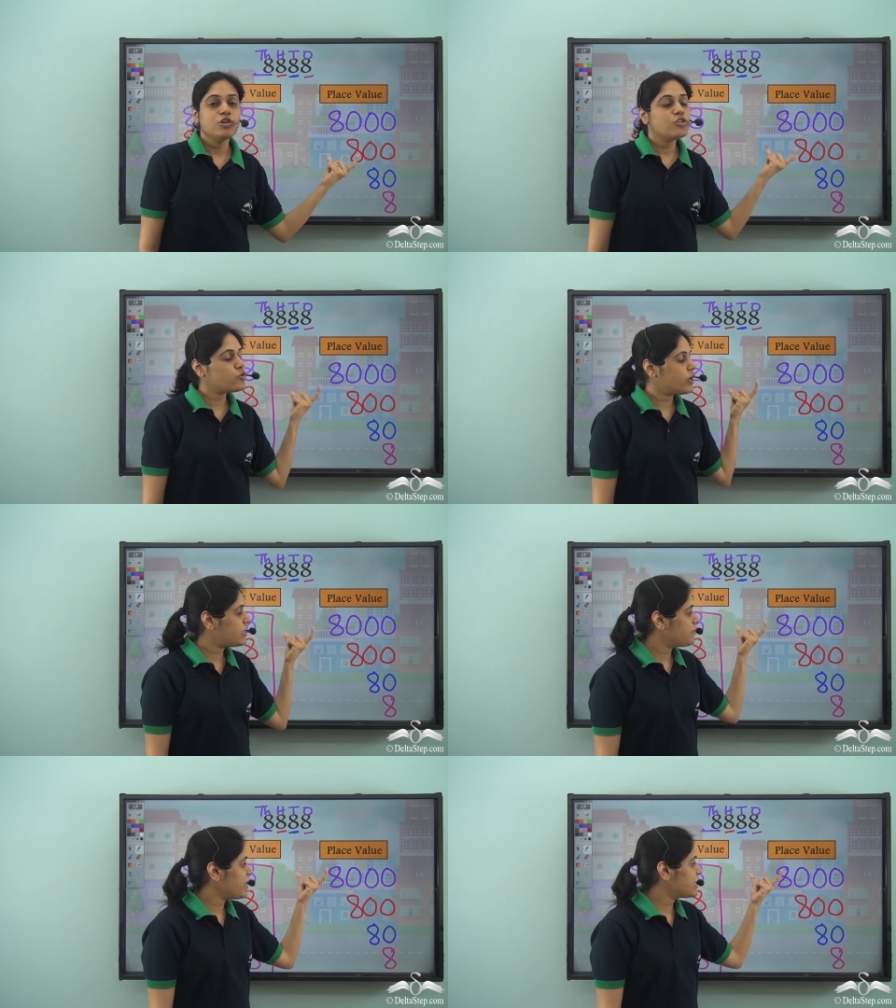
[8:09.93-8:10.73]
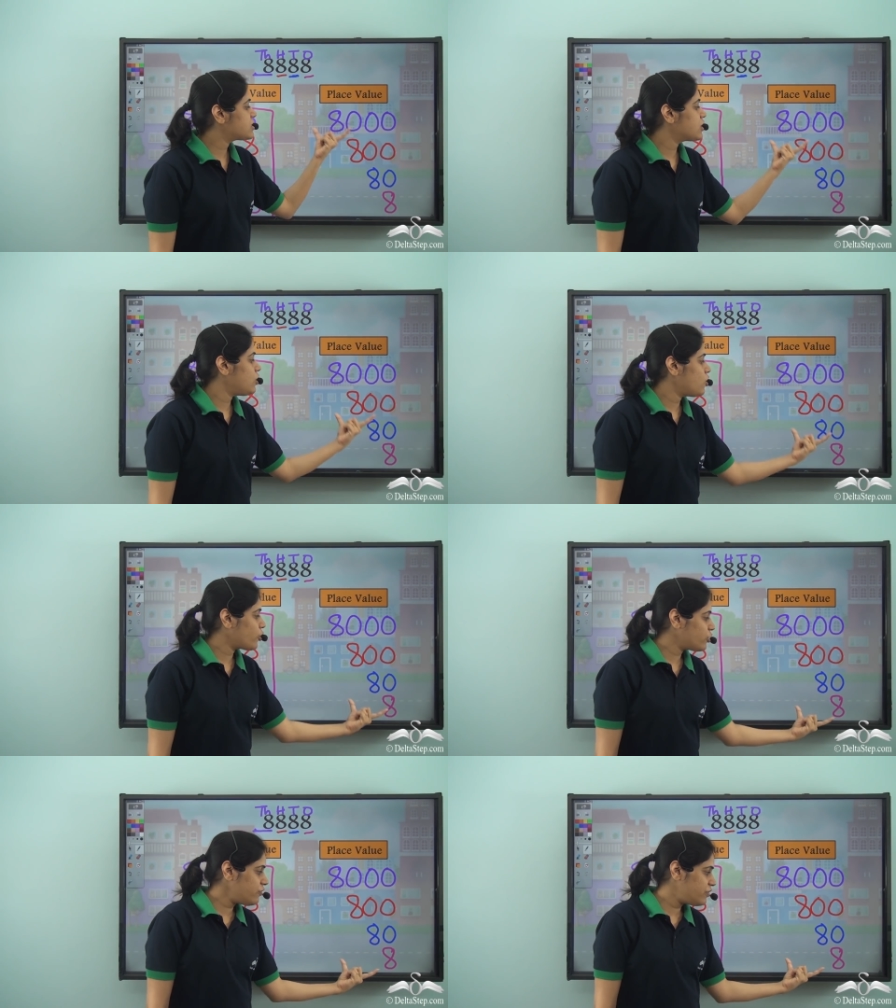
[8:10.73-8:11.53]
So it makes a
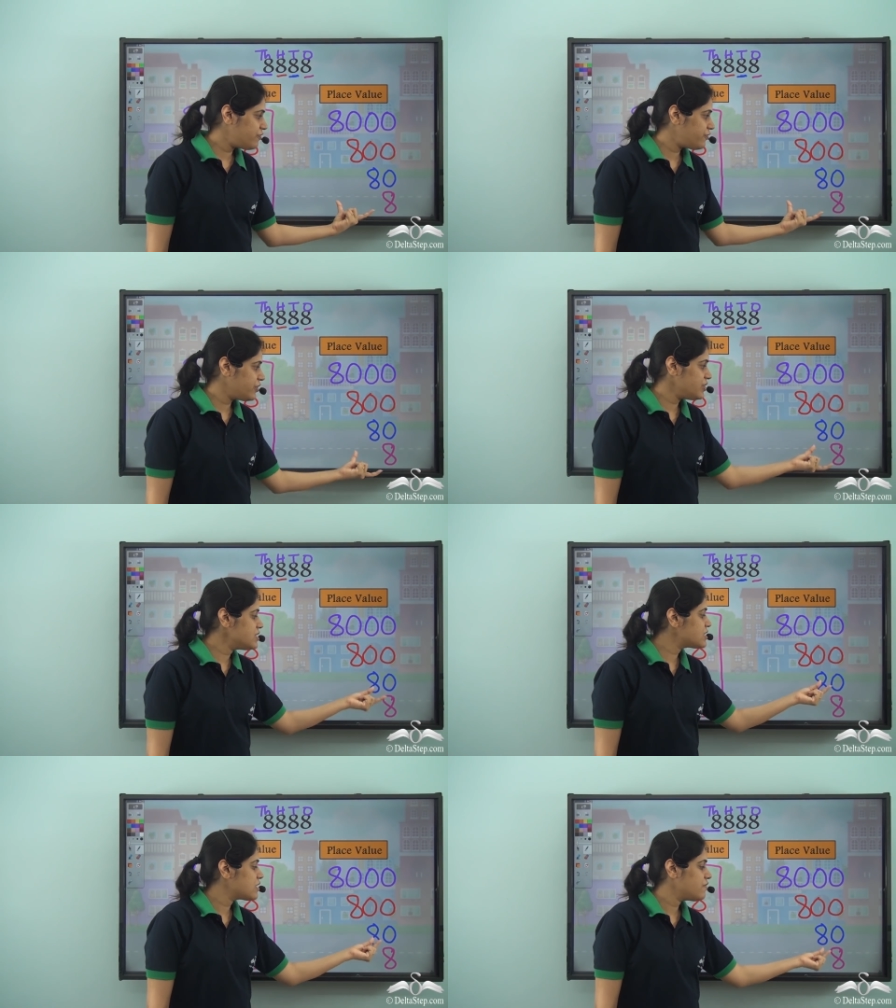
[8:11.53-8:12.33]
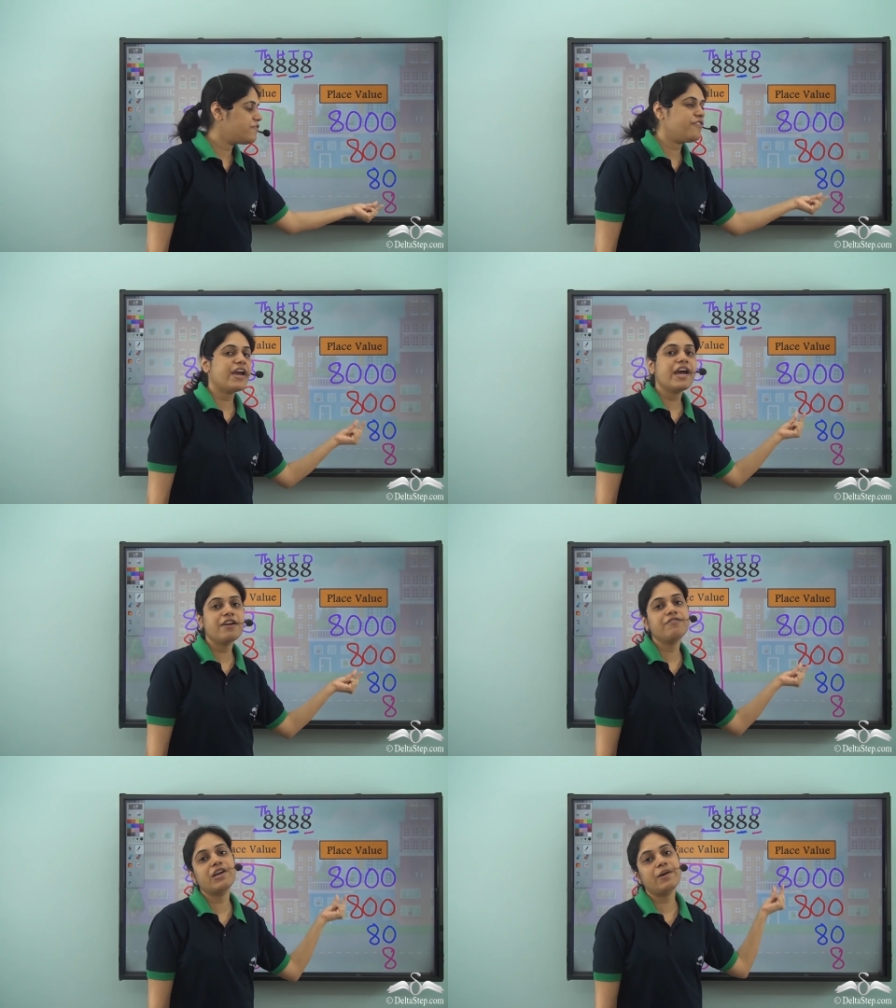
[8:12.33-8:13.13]
lot of difference
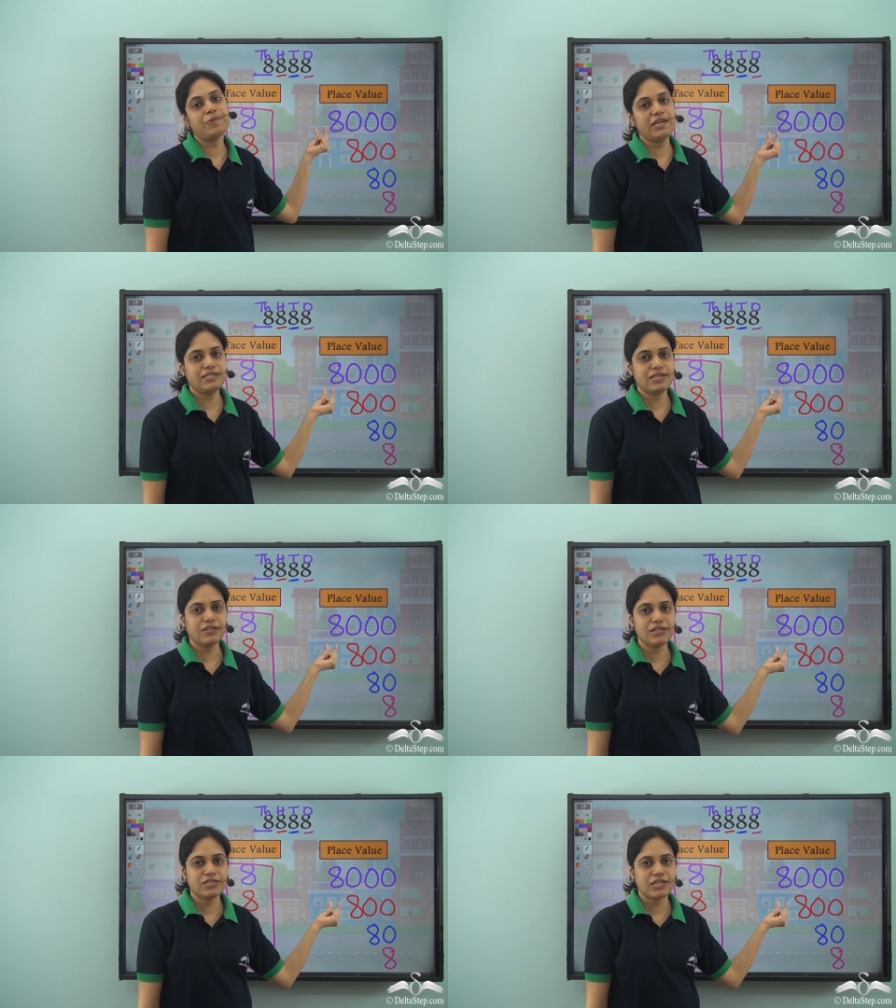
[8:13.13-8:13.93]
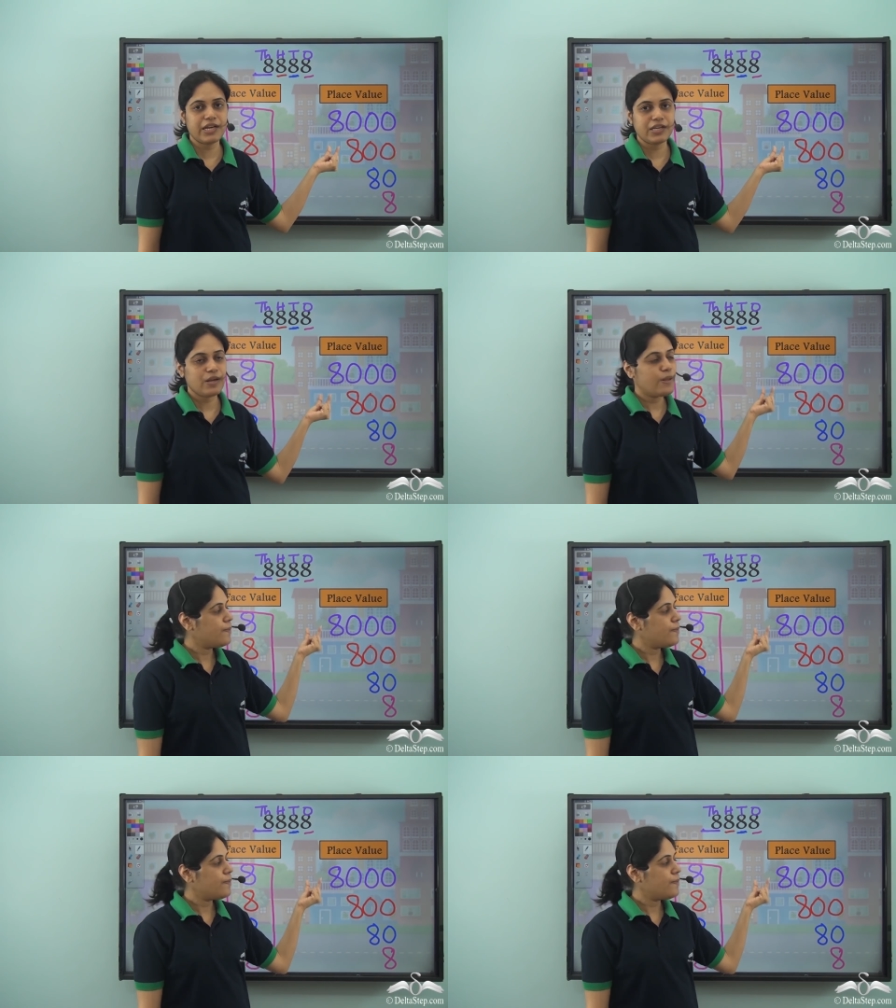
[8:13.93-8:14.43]
where we are placing this 8